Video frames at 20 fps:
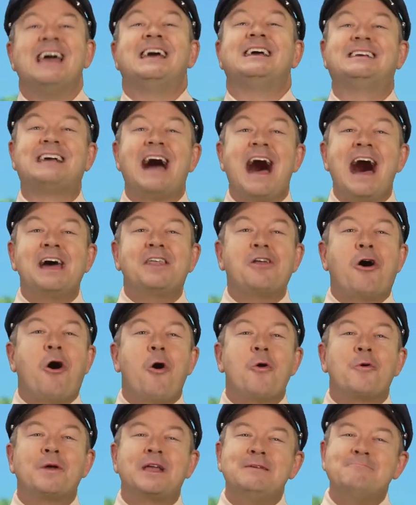God
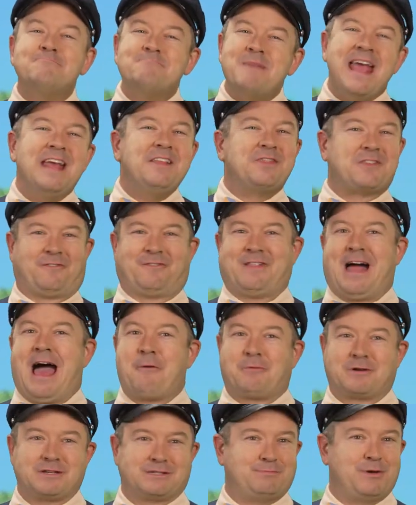already made the
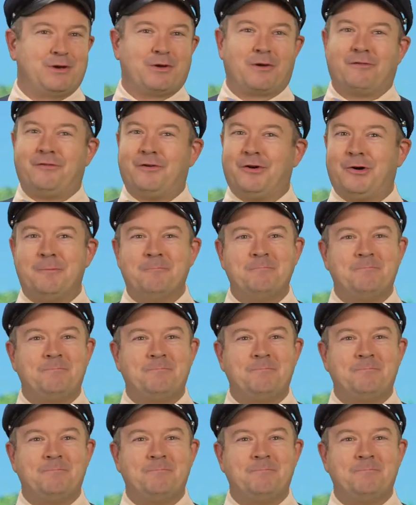flowers beautiful.